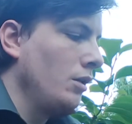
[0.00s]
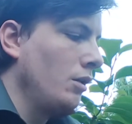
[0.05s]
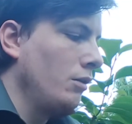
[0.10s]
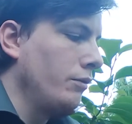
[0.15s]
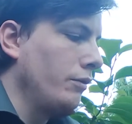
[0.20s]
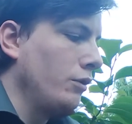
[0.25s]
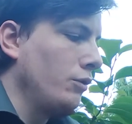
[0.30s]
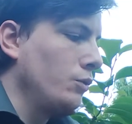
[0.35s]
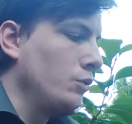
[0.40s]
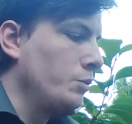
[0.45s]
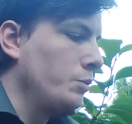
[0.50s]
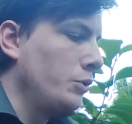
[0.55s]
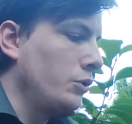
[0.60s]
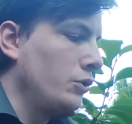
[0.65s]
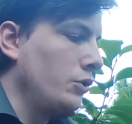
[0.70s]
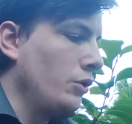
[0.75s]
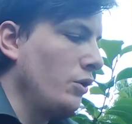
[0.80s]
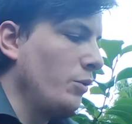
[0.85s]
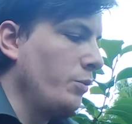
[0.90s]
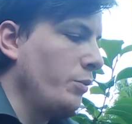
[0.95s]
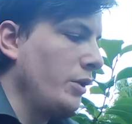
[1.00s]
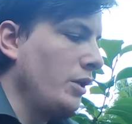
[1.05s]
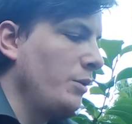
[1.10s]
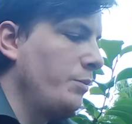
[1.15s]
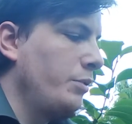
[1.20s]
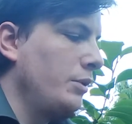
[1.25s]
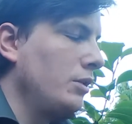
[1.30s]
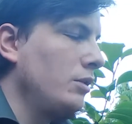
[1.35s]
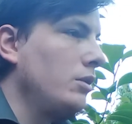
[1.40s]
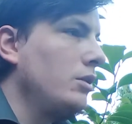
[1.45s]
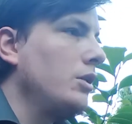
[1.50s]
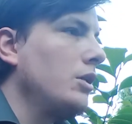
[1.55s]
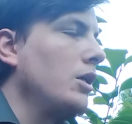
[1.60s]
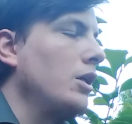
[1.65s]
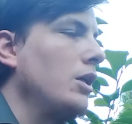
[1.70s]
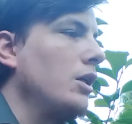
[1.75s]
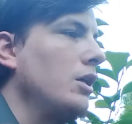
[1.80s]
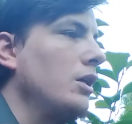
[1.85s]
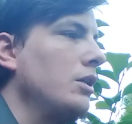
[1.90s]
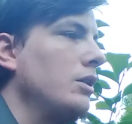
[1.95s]
the vote was put to the people,
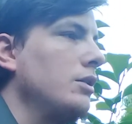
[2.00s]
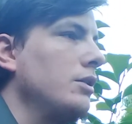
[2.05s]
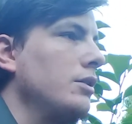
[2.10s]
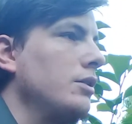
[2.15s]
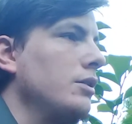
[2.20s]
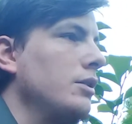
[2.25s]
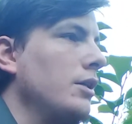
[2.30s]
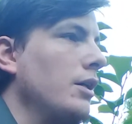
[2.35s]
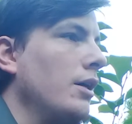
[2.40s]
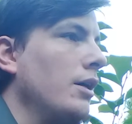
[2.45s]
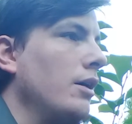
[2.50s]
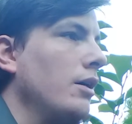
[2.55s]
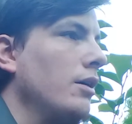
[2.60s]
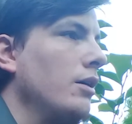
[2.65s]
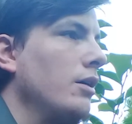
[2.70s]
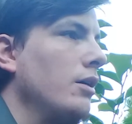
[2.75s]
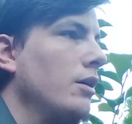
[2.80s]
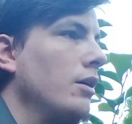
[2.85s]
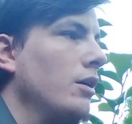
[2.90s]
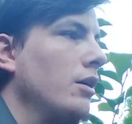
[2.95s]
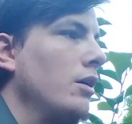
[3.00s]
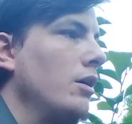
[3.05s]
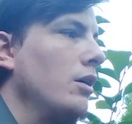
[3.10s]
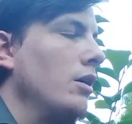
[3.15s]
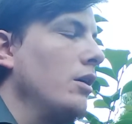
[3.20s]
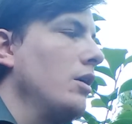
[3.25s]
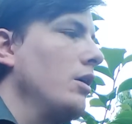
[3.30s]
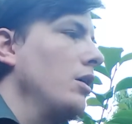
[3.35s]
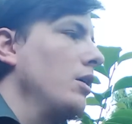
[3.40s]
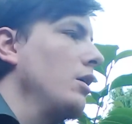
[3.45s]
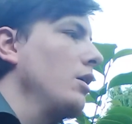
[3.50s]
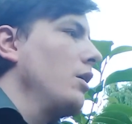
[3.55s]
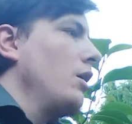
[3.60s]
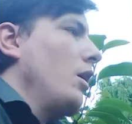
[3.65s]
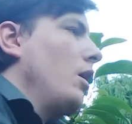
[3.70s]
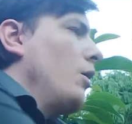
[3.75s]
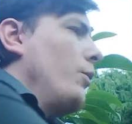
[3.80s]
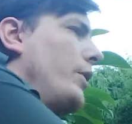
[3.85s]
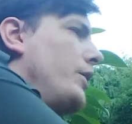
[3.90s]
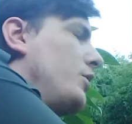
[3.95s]
and
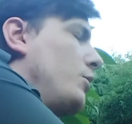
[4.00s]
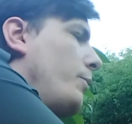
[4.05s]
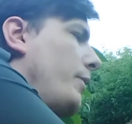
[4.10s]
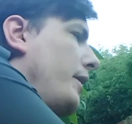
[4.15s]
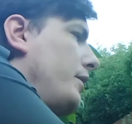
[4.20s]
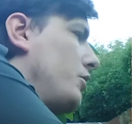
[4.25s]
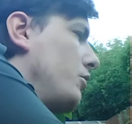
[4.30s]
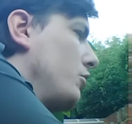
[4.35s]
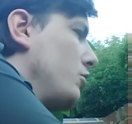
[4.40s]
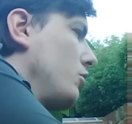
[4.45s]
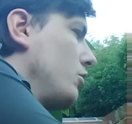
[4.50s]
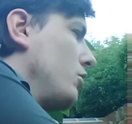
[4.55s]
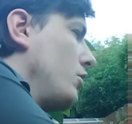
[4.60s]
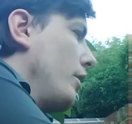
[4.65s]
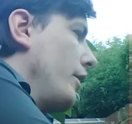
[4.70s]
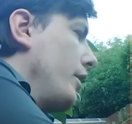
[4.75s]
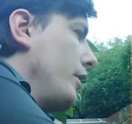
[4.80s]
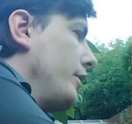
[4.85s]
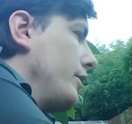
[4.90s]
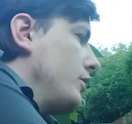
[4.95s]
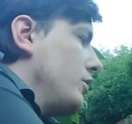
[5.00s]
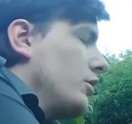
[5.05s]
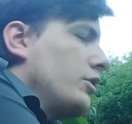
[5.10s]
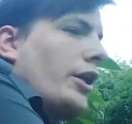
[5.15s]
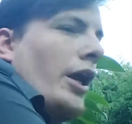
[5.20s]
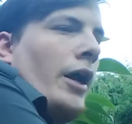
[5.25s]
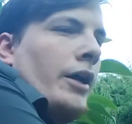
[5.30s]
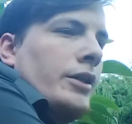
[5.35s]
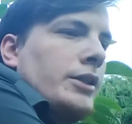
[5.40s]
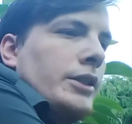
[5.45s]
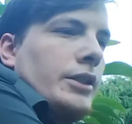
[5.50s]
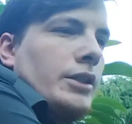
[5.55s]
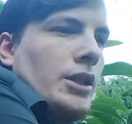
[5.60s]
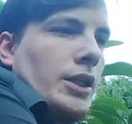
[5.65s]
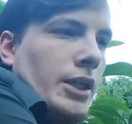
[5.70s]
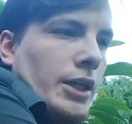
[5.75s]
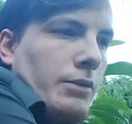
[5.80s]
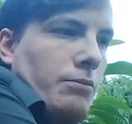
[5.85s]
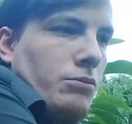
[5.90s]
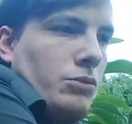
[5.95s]
I went to bed just as they started
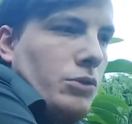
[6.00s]
the